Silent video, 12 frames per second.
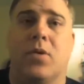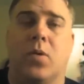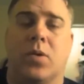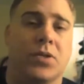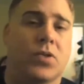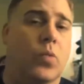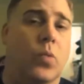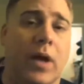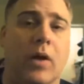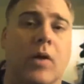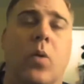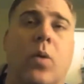Of course, it's
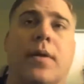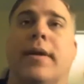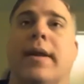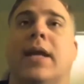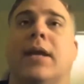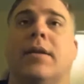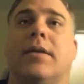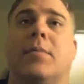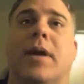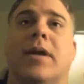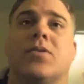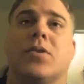well coordinated to
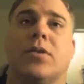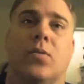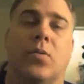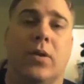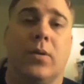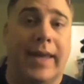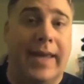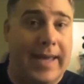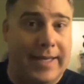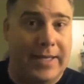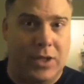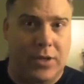make sure that we don't
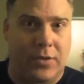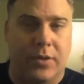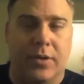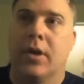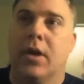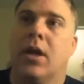hit each other.